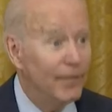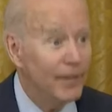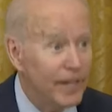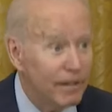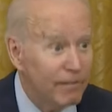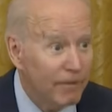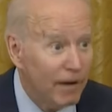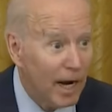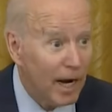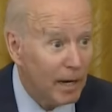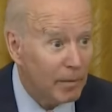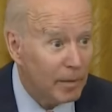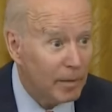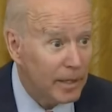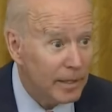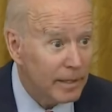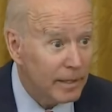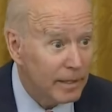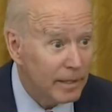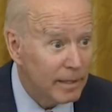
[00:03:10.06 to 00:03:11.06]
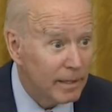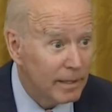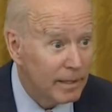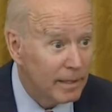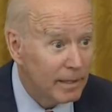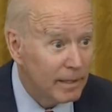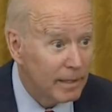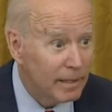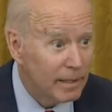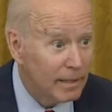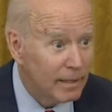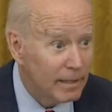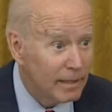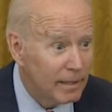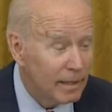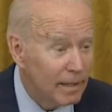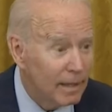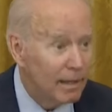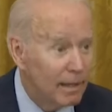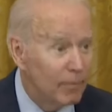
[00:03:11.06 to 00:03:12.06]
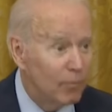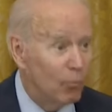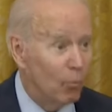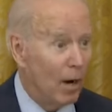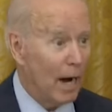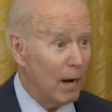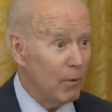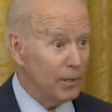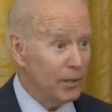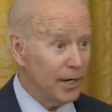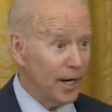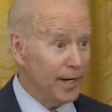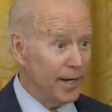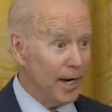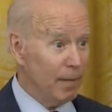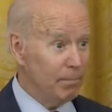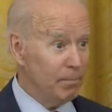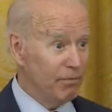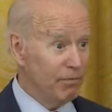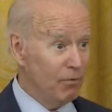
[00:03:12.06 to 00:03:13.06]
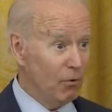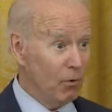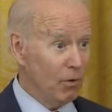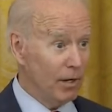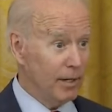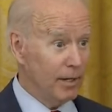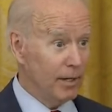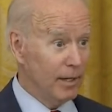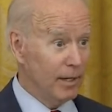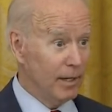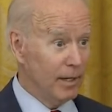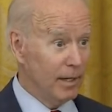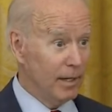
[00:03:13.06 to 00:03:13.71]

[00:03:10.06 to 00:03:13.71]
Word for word: On the environment. Why would I not be for it?